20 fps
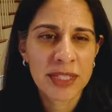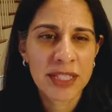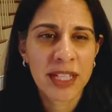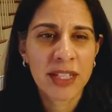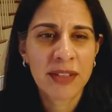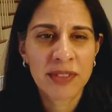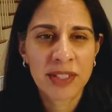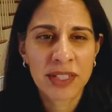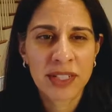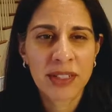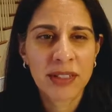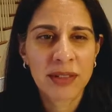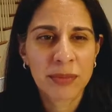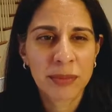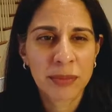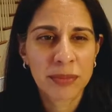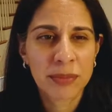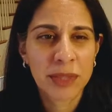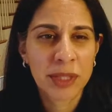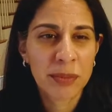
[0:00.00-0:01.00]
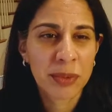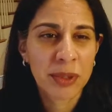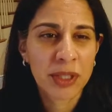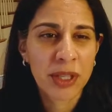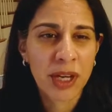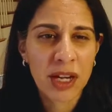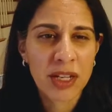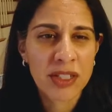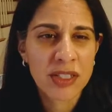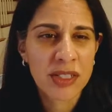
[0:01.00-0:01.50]
safety and
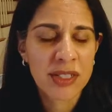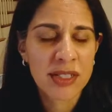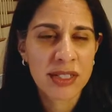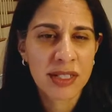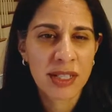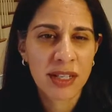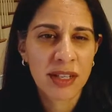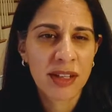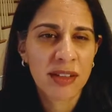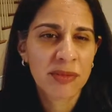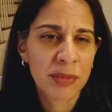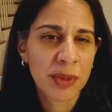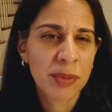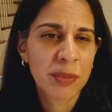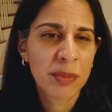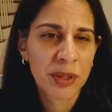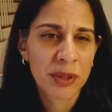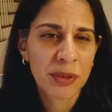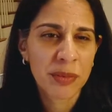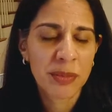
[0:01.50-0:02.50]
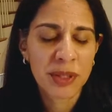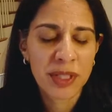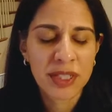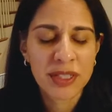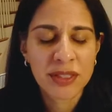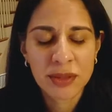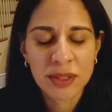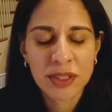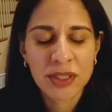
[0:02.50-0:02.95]
precautions that have been put in place,